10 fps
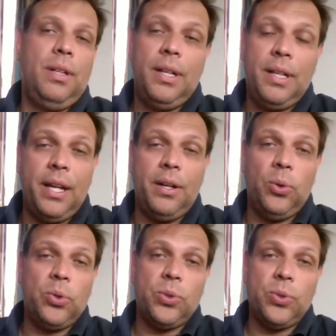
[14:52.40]
can
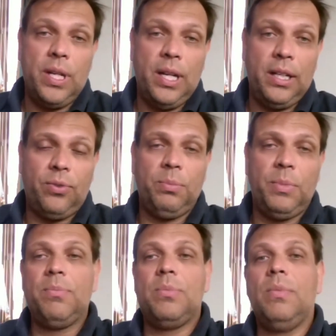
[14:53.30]
also select from
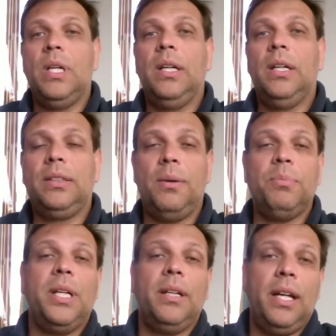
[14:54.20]
them
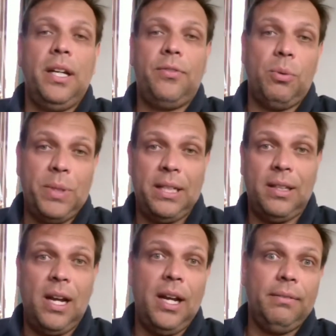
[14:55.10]
something like from that
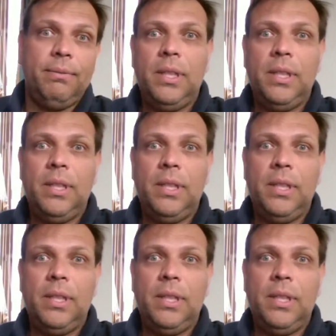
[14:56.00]
line